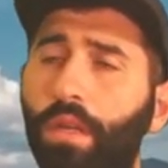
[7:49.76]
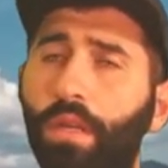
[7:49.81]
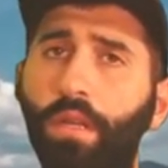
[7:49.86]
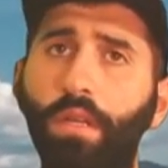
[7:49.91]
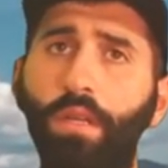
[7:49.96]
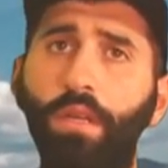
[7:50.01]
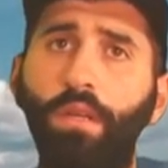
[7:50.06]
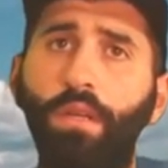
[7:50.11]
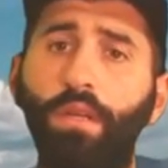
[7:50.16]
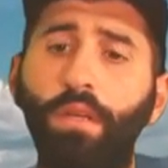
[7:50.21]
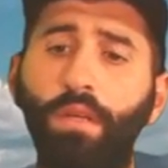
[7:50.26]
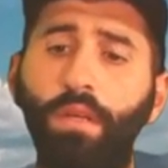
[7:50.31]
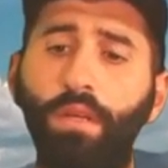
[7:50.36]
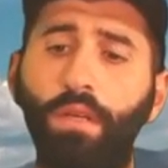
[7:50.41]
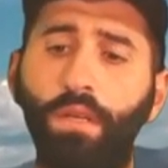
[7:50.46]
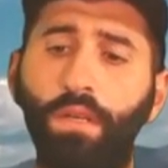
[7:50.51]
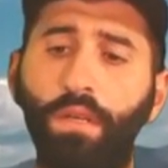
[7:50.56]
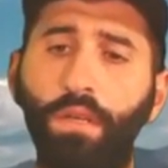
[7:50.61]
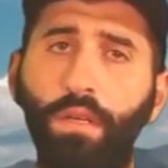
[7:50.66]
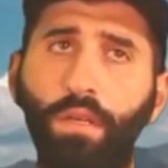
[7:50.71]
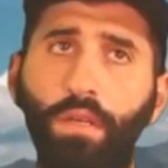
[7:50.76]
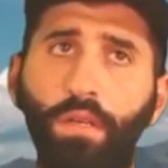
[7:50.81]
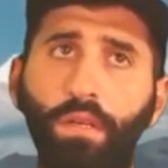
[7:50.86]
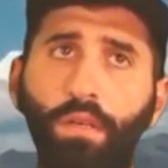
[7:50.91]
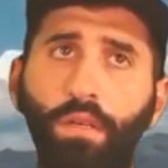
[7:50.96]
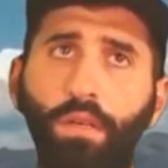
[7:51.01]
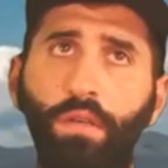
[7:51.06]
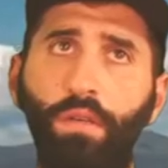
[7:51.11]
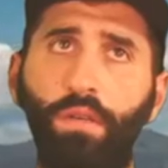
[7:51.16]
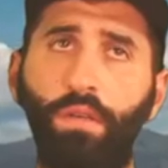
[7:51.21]

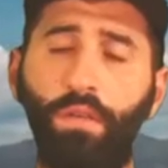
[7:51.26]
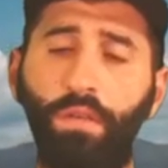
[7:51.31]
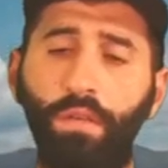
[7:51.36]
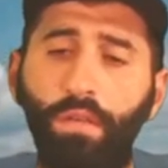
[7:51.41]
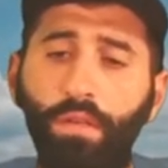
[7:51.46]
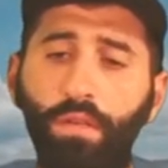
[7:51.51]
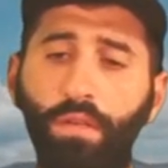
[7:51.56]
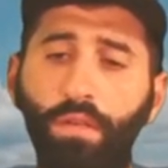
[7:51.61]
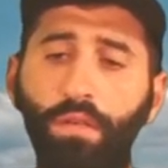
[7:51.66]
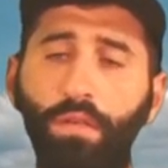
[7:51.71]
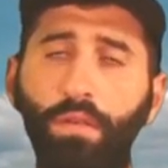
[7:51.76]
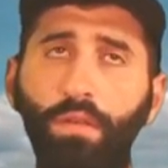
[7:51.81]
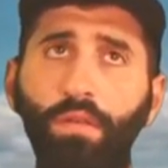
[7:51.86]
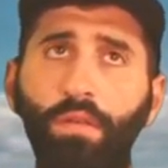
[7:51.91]
No words are spoken by the person on screen.